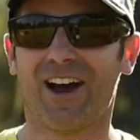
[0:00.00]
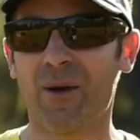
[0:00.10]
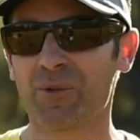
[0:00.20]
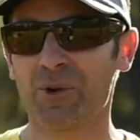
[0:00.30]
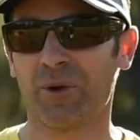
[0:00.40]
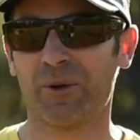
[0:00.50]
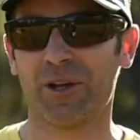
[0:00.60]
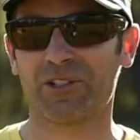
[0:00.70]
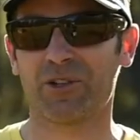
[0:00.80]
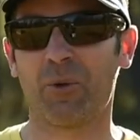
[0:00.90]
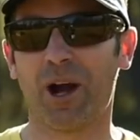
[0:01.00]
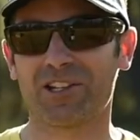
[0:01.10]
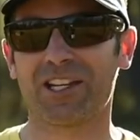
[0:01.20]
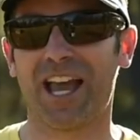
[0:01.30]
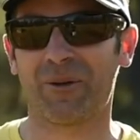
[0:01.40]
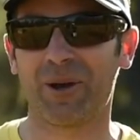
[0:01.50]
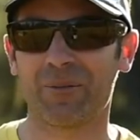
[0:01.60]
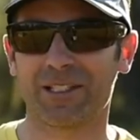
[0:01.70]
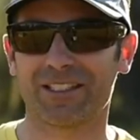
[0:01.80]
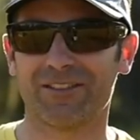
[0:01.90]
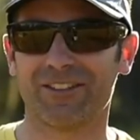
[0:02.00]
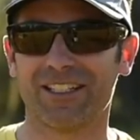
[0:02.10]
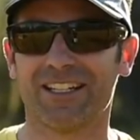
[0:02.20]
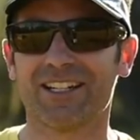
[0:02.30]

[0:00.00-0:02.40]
I'm Corey Rich, you're watching Adorama TV.